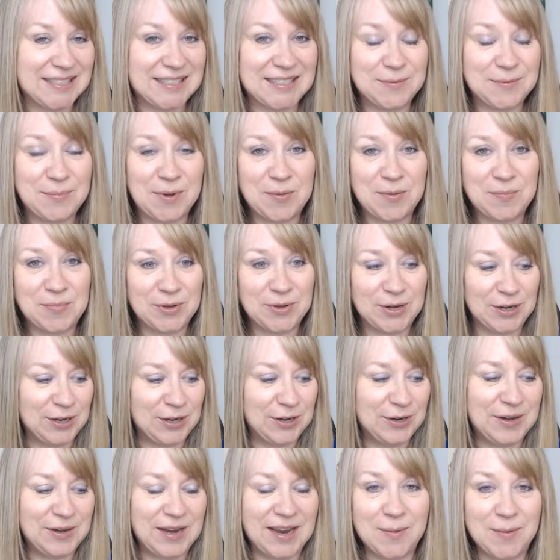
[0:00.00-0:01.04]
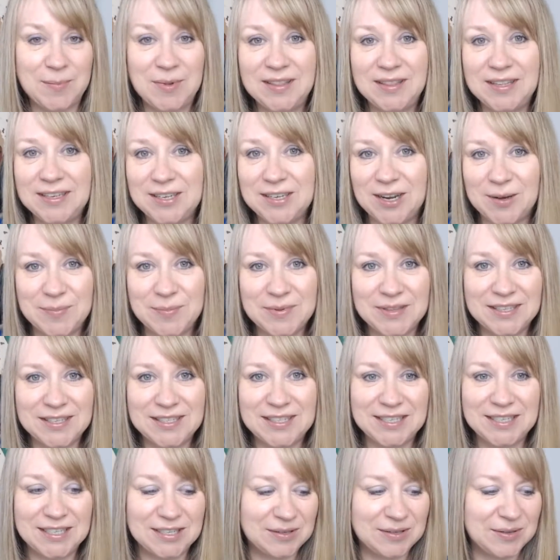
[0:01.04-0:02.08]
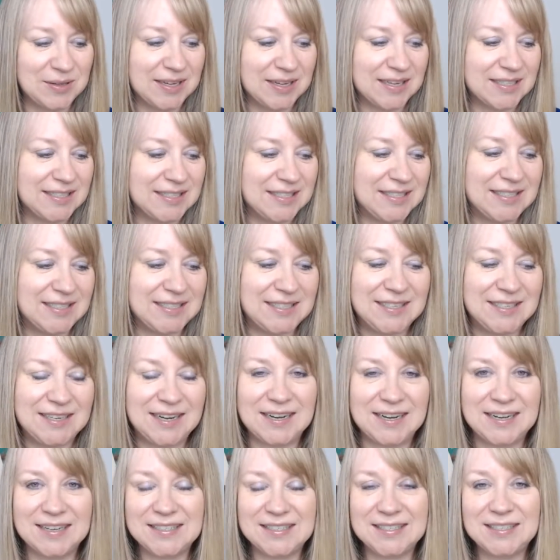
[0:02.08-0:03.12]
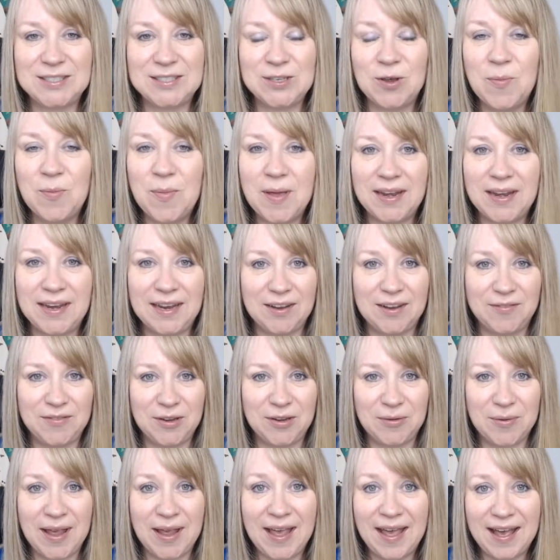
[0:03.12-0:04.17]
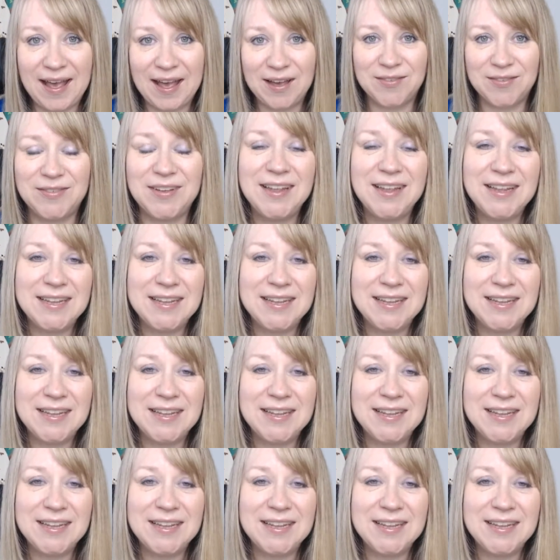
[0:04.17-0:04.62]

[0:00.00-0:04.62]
is about putting your name at the top of the to-do list So many of you have,